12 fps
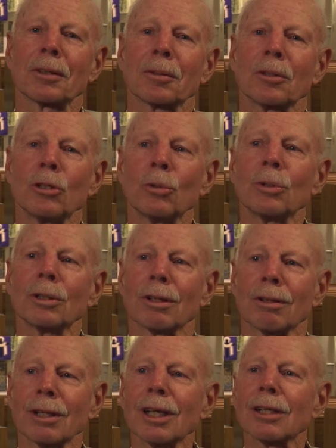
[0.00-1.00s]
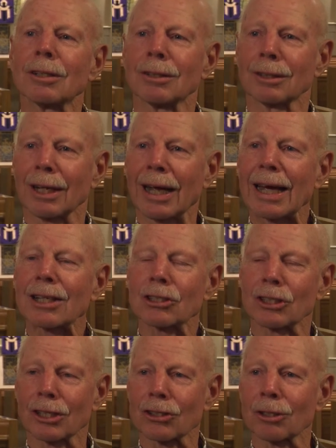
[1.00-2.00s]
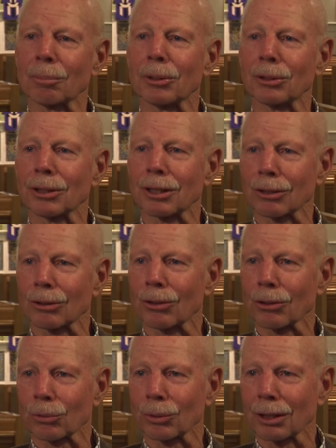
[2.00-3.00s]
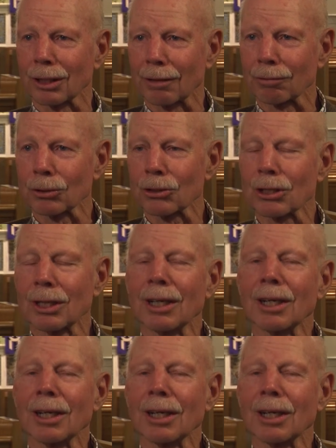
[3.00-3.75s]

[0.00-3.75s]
You could then access the building at all three levels.